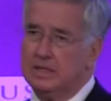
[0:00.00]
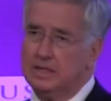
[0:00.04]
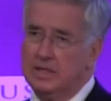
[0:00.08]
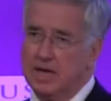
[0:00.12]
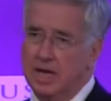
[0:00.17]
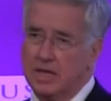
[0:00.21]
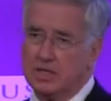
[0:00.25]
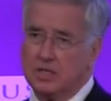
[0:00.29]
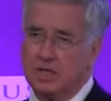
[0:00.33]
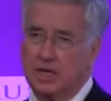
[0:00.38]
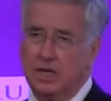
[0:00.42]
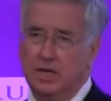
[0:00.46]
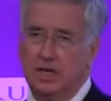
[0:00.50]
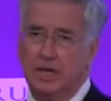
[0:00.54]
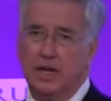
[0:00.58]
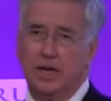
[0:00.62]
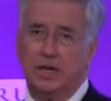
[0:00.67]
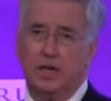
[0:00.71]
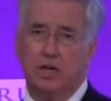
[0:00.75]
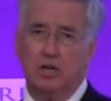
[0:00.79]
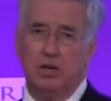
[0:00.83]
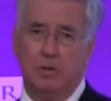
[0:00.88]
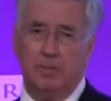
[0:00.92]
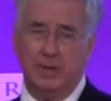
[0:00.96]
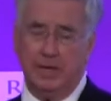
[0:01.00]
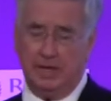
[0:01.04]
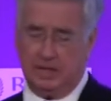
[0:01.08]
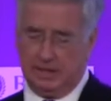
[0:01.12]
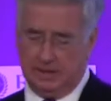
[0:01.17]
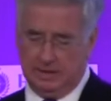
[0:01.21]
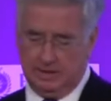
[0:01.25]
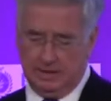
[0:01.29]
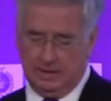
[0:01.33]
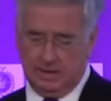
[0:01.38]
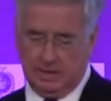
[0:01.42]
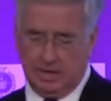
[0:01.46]
dazzling
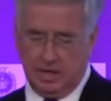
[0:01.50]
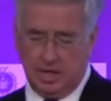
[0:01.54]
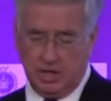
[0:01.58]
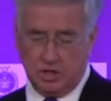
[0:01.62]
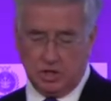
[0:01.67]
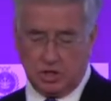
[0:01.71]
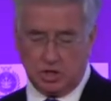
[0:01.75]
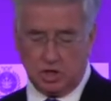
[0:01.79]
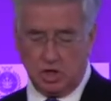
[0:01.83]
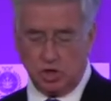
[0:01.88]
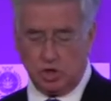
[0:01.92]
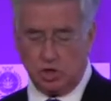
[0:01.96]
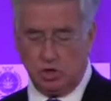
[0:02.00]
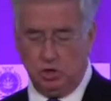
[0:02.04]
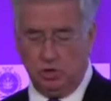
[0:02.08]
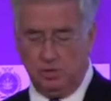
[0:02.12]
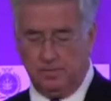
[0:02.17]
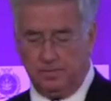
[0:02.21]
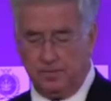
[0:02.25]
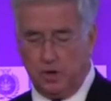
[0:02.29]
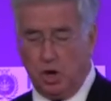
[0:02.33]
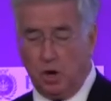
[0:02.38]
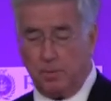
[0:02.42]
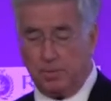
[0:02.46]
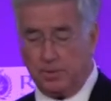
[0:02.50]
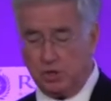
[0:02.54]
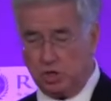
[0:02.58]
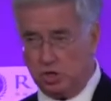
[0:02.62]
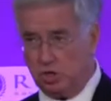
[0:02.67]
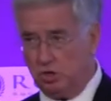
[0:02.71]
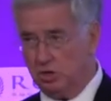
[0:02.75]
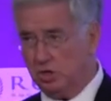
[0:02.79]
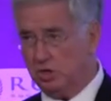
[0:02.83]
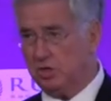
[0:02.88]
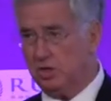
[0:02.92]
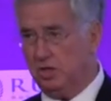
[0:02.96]
economic and social
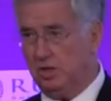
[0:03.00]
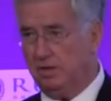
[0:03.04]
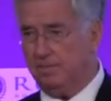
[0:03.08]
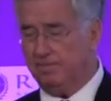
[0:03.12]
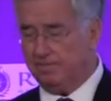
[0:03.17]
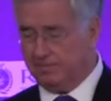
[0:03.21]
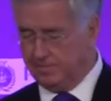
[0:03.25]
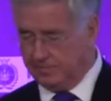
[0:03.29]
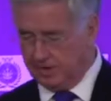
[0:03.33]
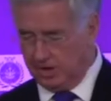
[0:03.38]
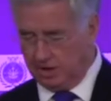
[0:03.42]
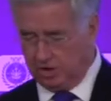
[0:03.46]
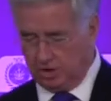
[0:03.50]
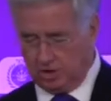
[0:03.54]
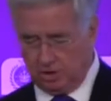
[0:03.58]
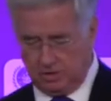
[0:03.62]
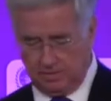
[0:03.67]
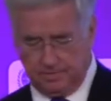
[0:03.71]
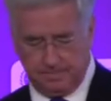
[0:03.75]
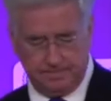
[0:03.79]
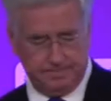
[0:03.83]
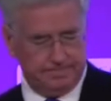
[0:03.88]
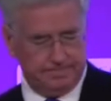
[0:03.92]
opportunity. Thank you.